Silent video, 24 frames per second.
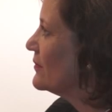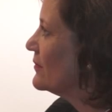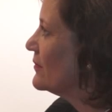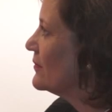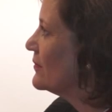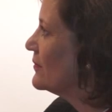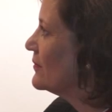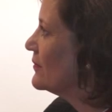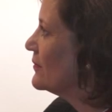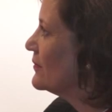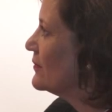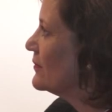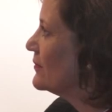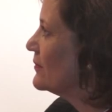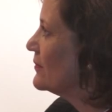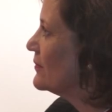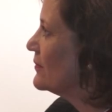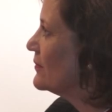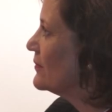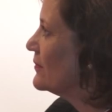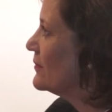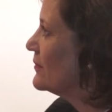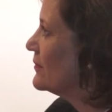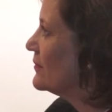
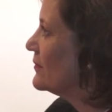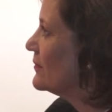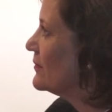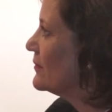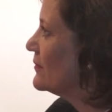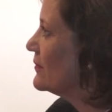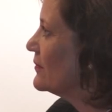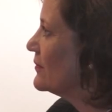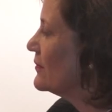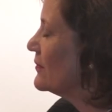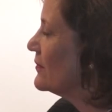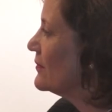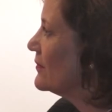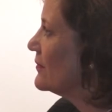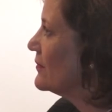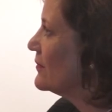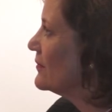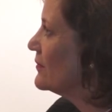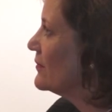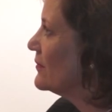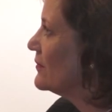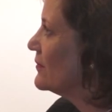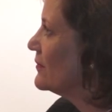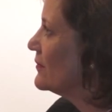
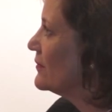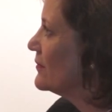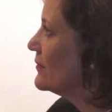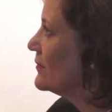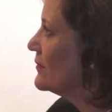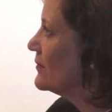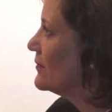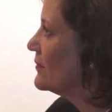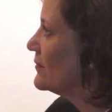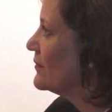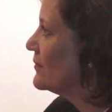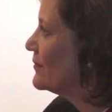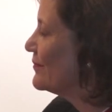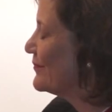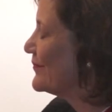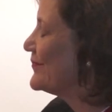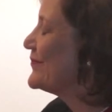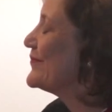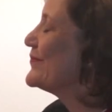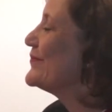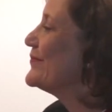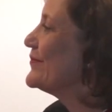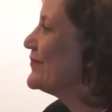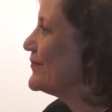
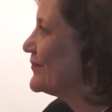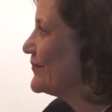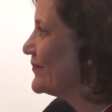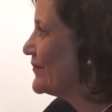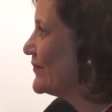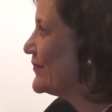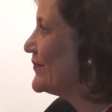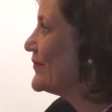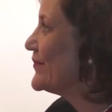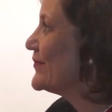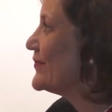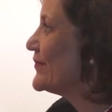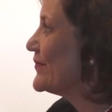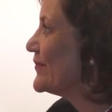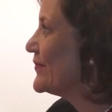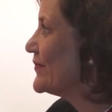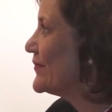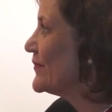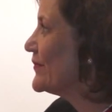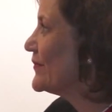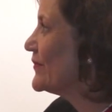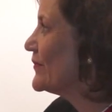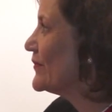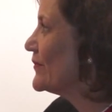
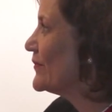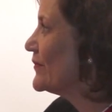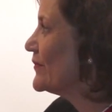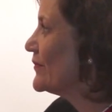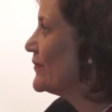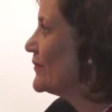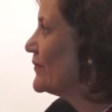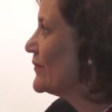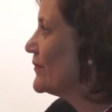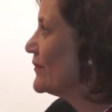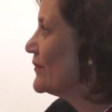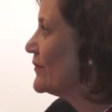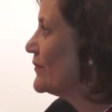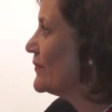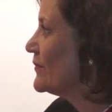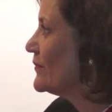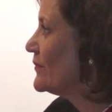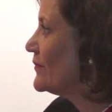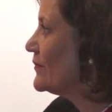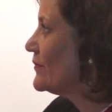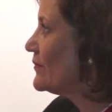(silent)